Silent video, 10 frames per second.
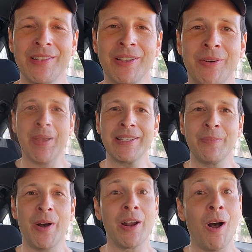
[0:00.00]
So based
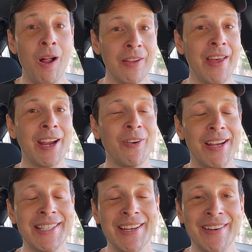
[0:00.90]
upon all of that
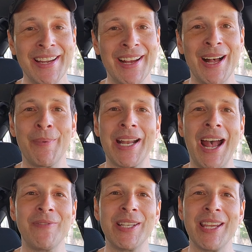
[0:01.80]
criteria, I'm gonna
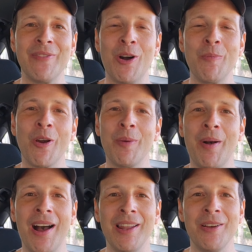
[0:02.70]
have to give Omar
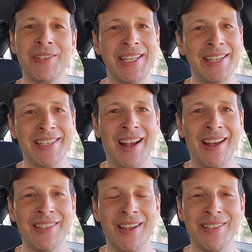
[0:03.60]
Apollo's Disha
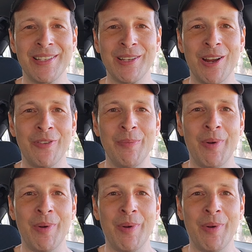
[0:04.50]
Hot Sauce Discovery